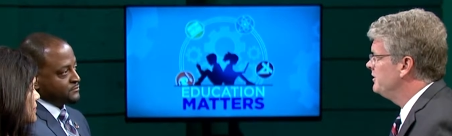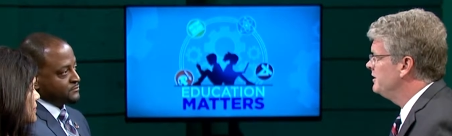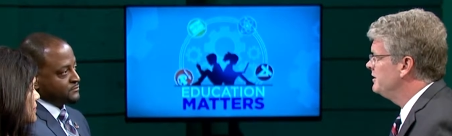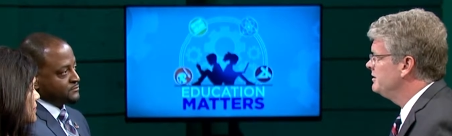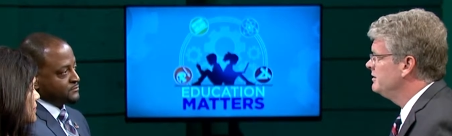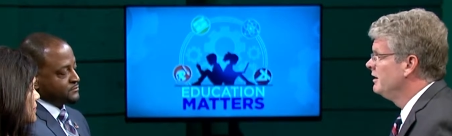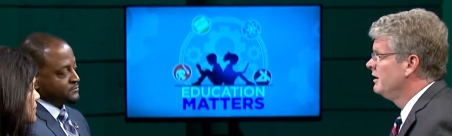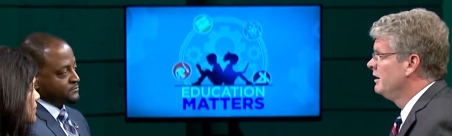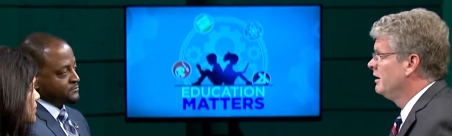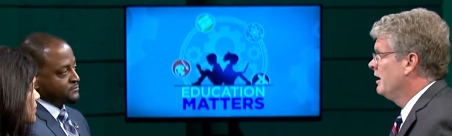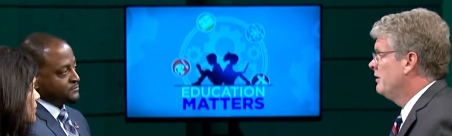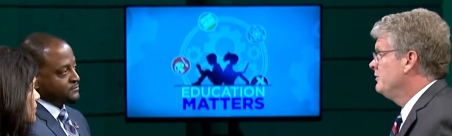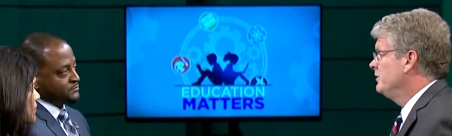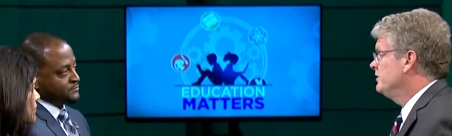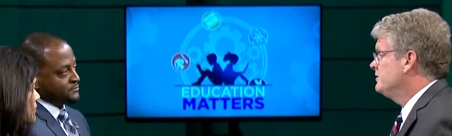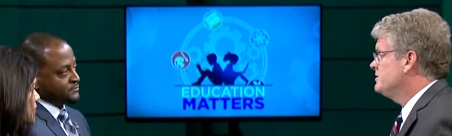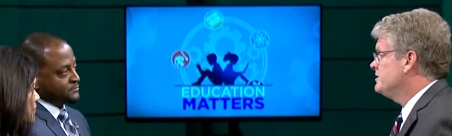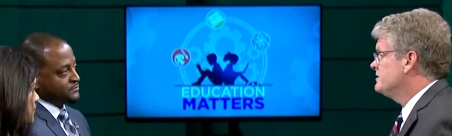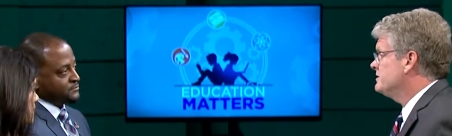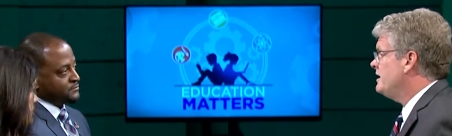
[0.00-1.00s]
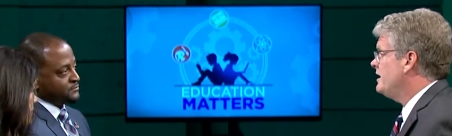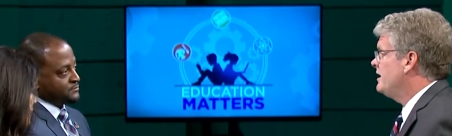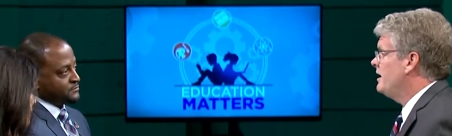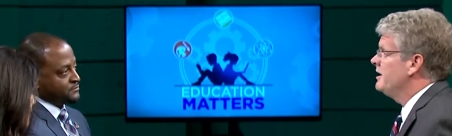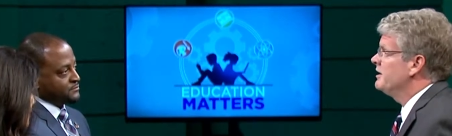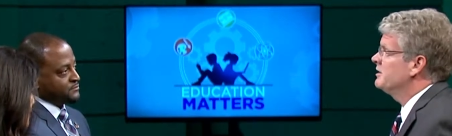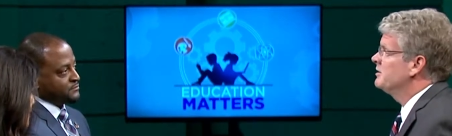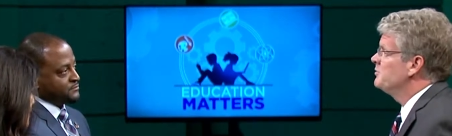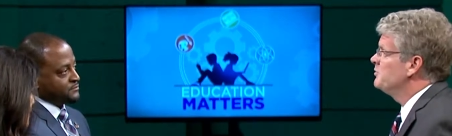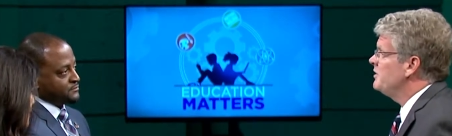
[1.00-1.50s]
Speaker 1: in? I mean, let's just say it and
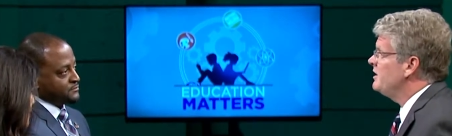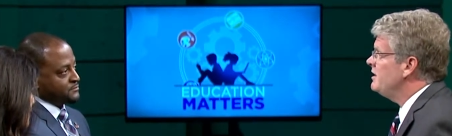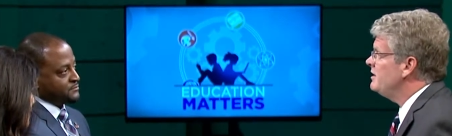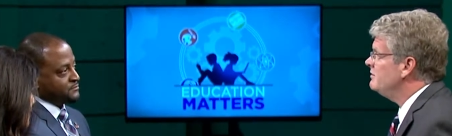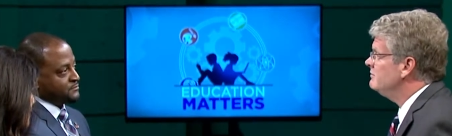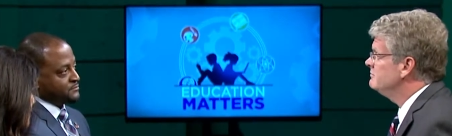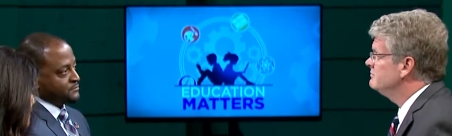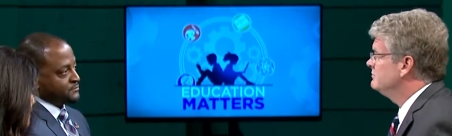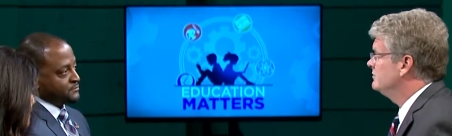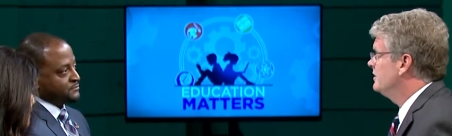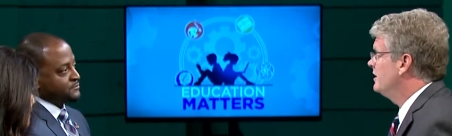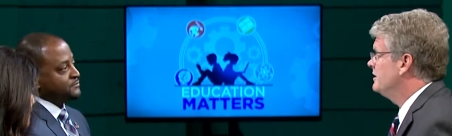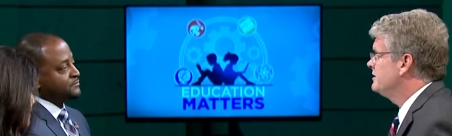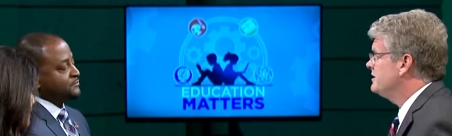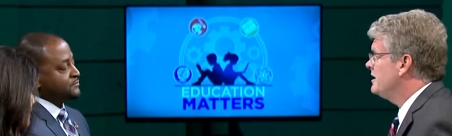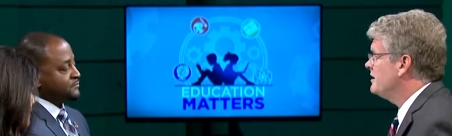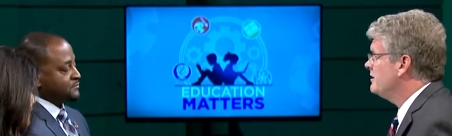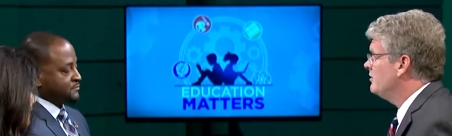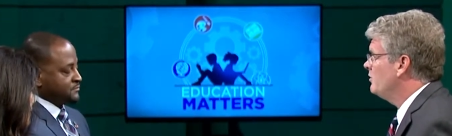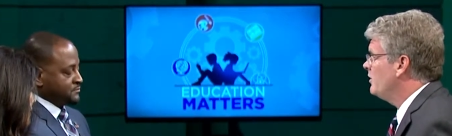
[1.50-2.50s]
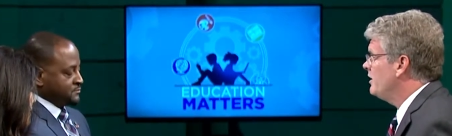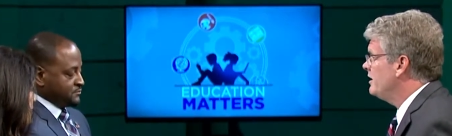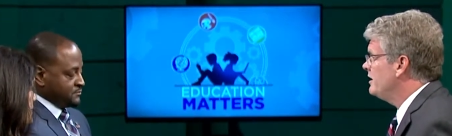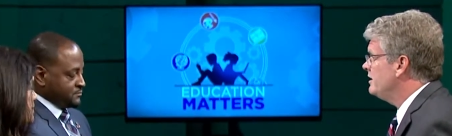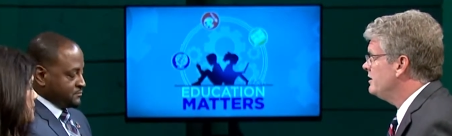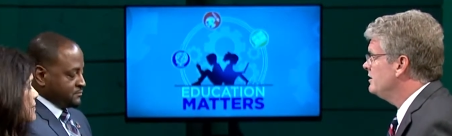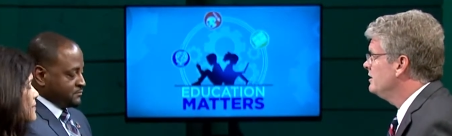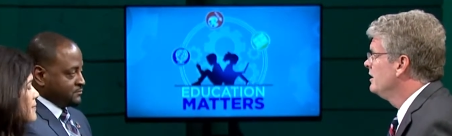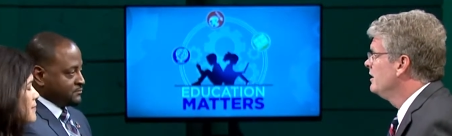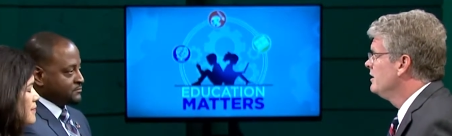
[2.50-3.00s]
compete uh, take
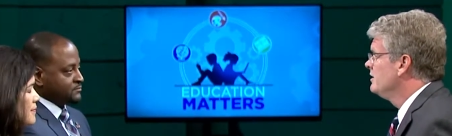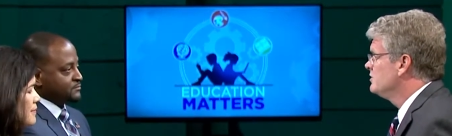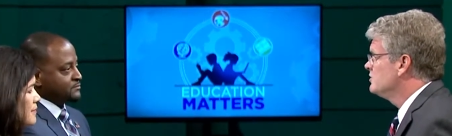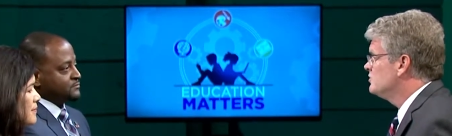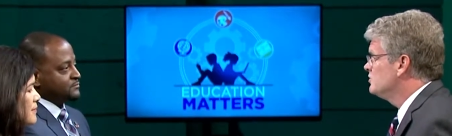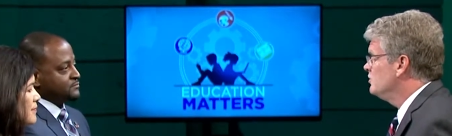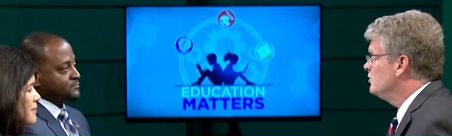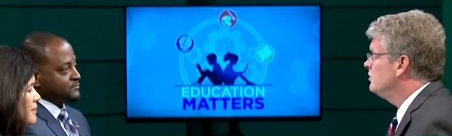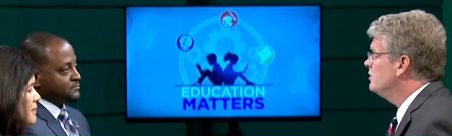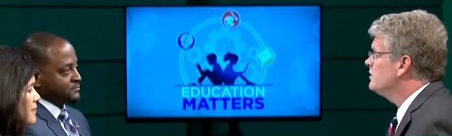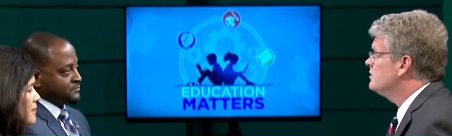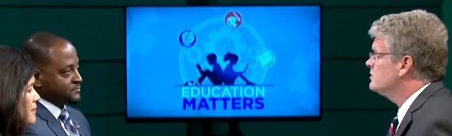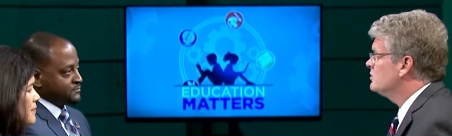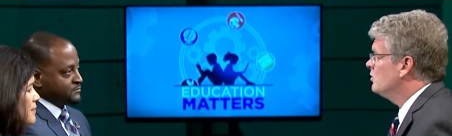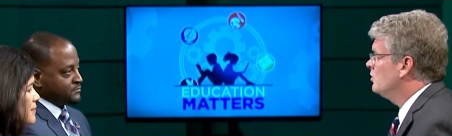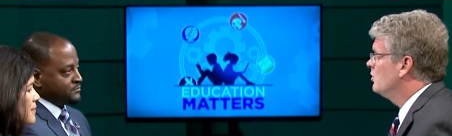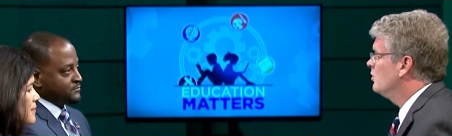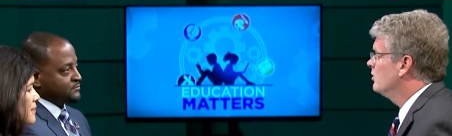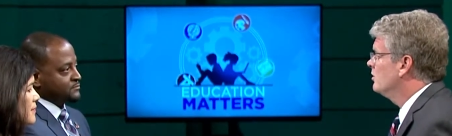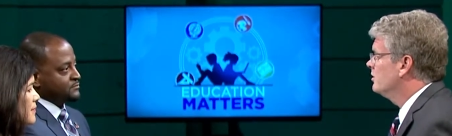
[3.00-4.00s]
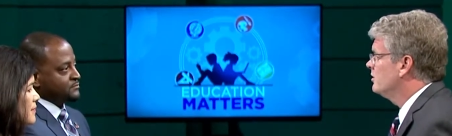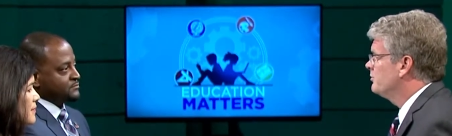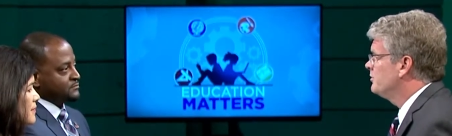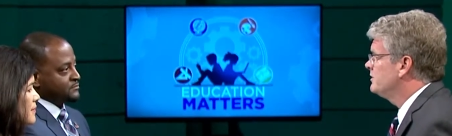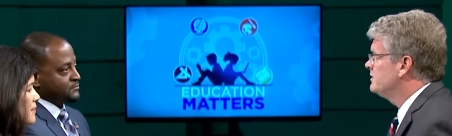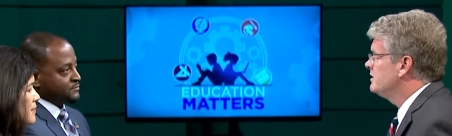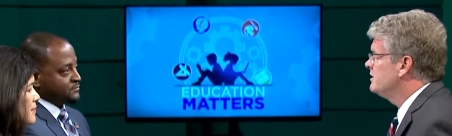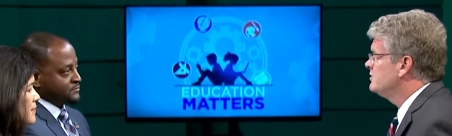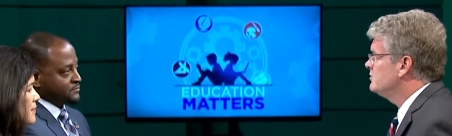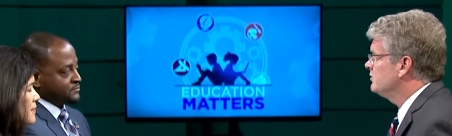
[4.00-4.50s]
away students or
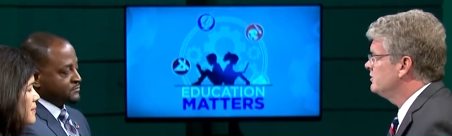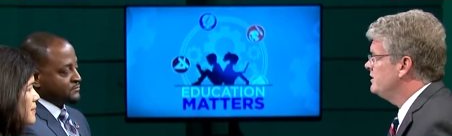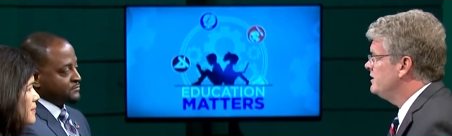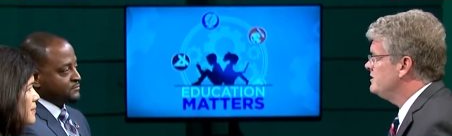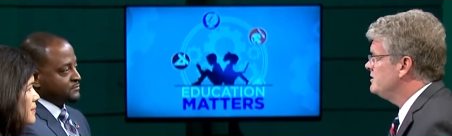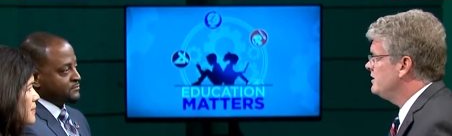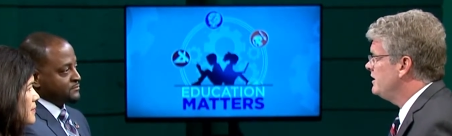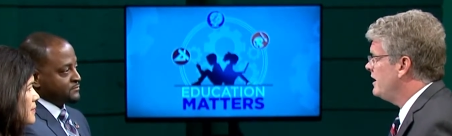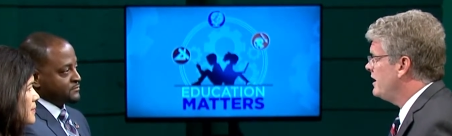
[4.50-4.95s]
potential teaching